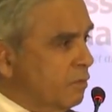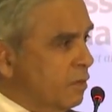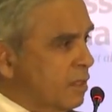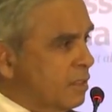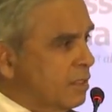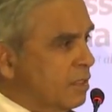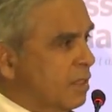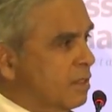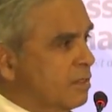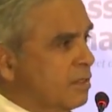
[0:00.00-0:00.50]

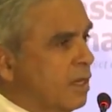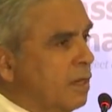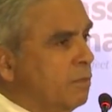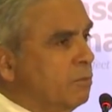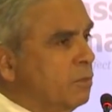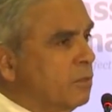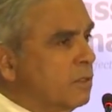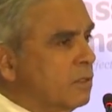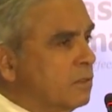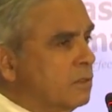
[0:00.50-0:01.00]
First
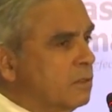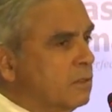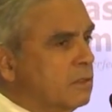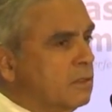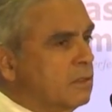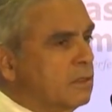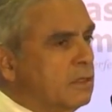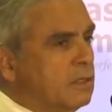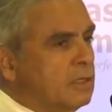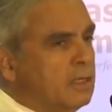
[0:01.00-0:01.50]
example,
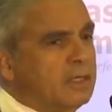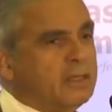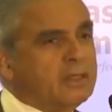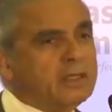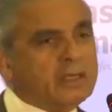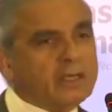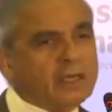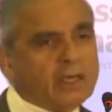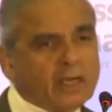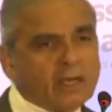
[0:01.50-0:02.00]

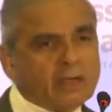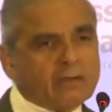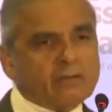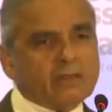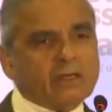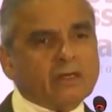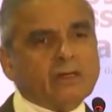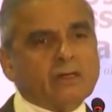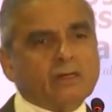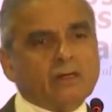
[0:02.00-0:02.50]
in the
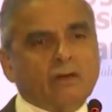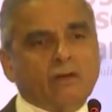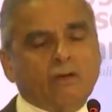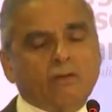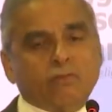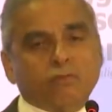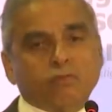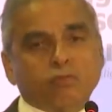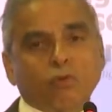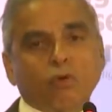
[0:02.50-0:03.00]
area
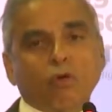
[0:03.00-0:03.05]
of